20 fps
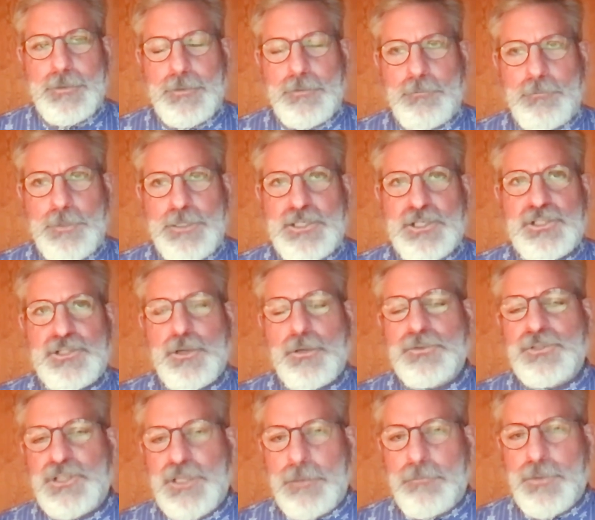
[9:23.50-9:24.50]
we just
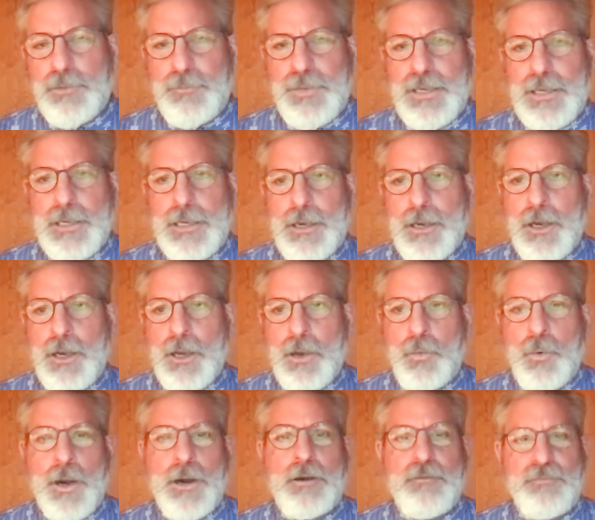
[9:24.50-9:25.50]
don't seem to be
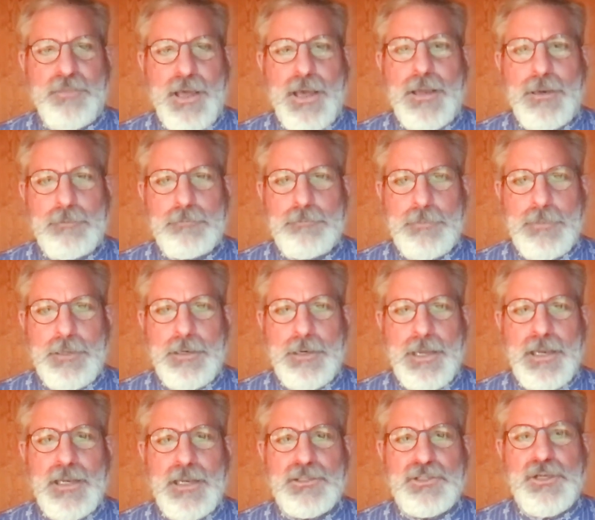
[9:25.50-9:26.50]
aware of that. And
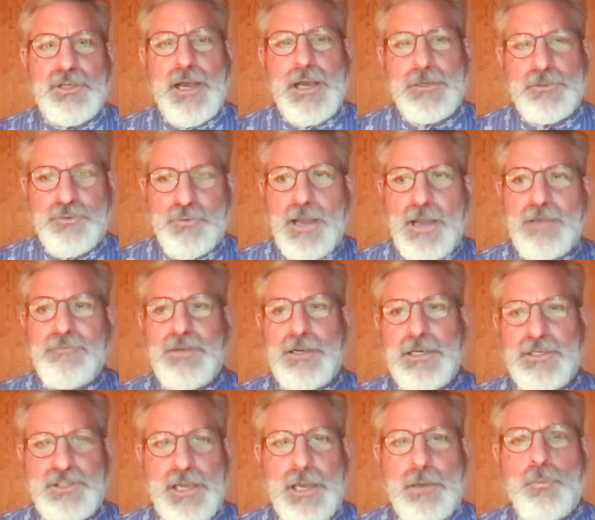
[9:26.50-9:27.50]
it's not driving
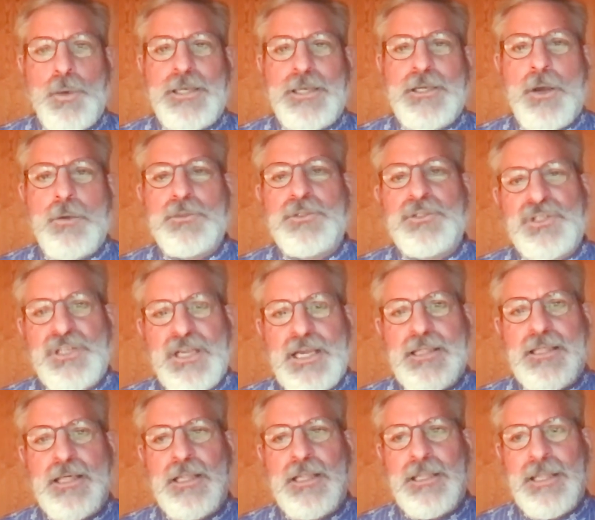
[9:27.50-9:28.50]
us. And we don't see
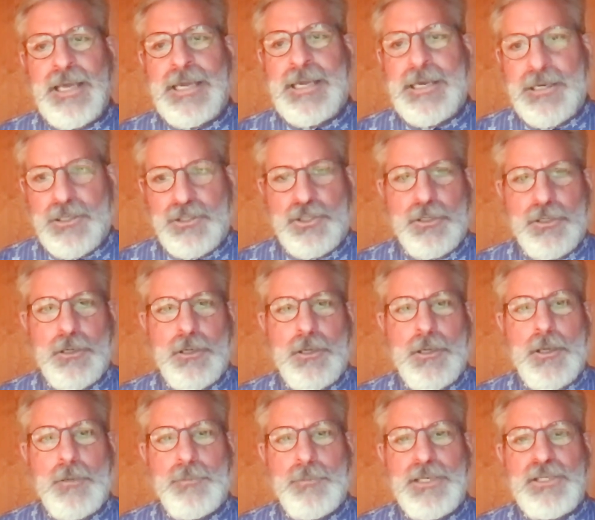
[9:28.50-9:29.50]
the linkage
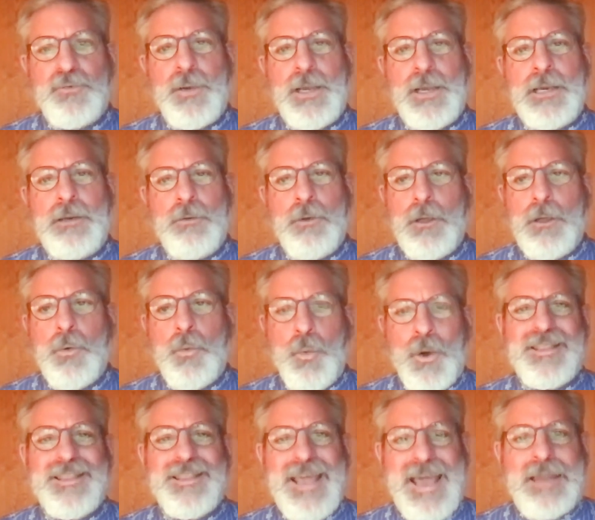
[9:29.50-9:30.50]
between
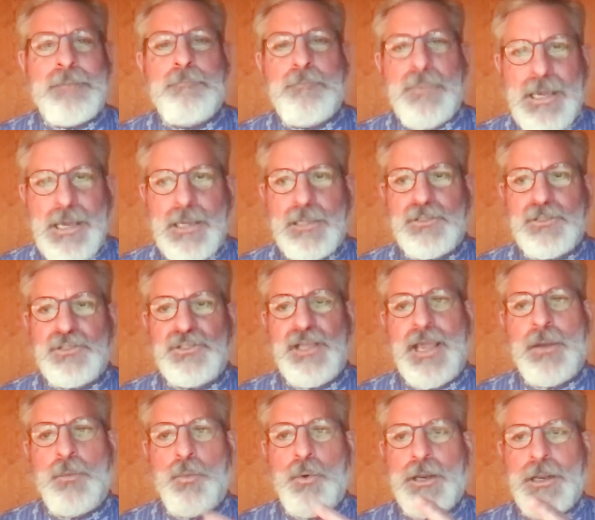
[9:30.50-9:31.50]
what that means
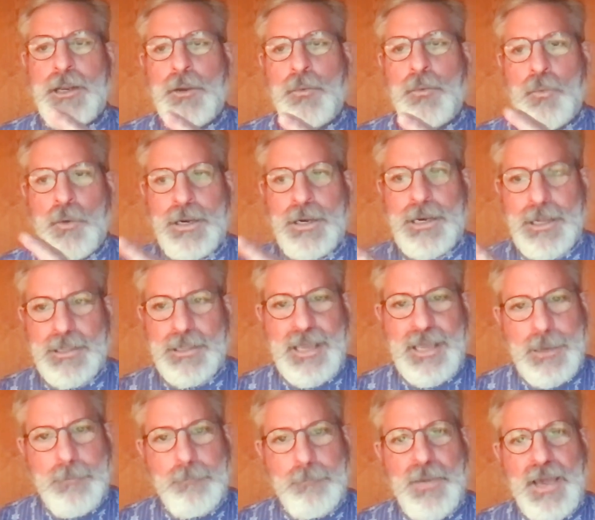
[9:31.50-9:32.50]
and what
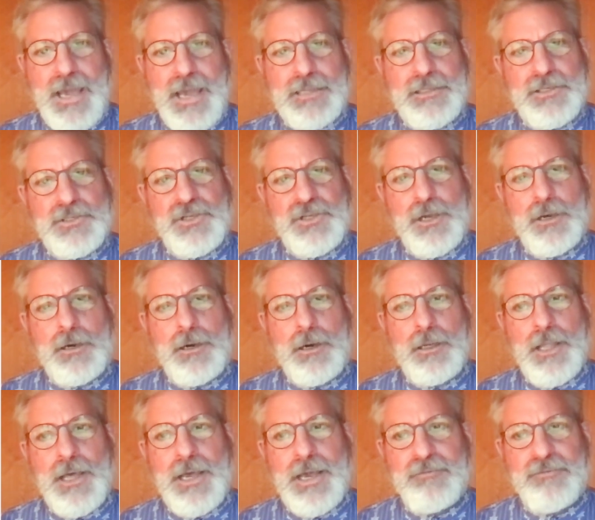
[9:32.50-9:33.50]
the impact is on our
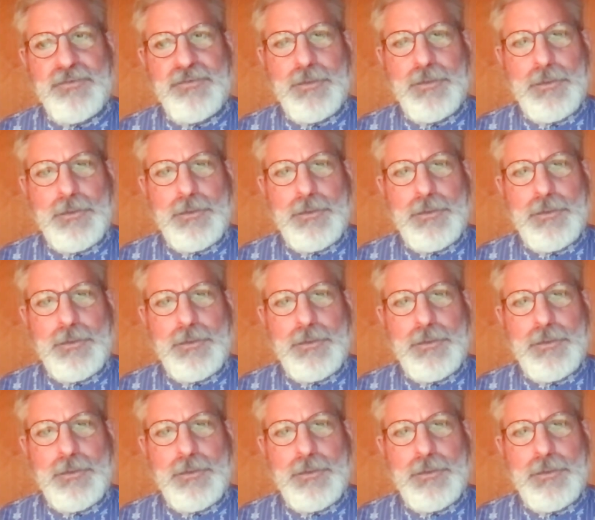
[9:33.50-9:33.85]
life